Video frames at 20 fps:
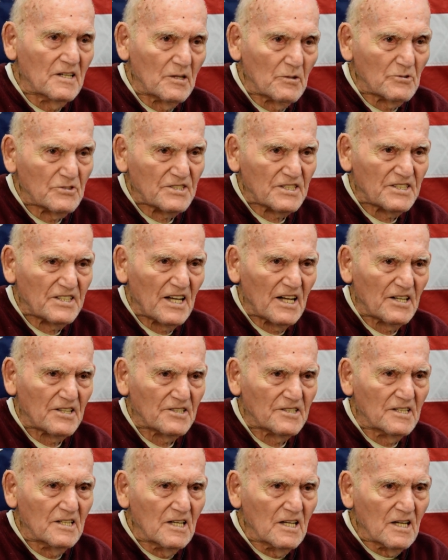It was
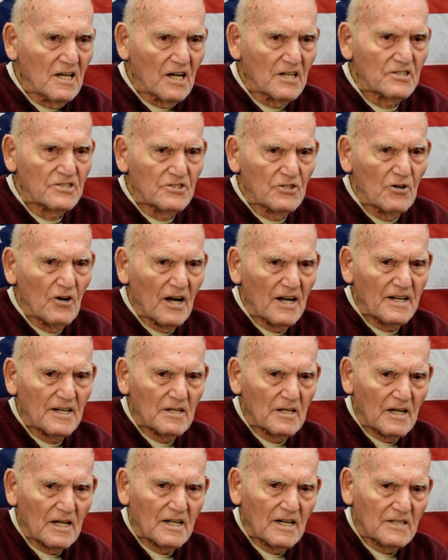Italian. I said, no, I
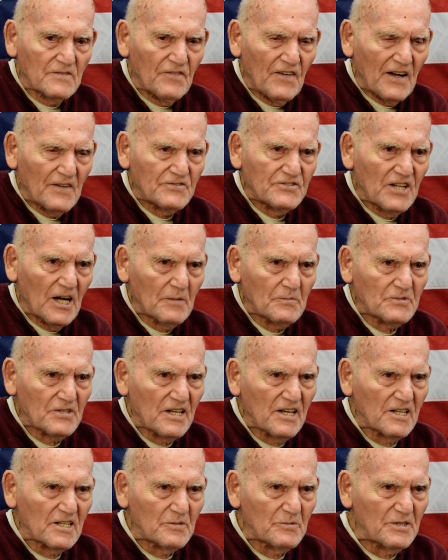got 5 jobs
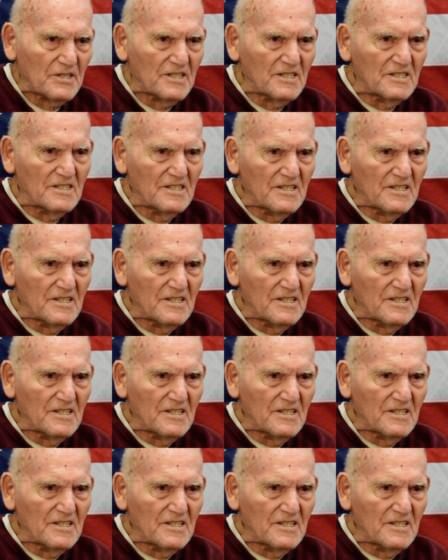ahead of me.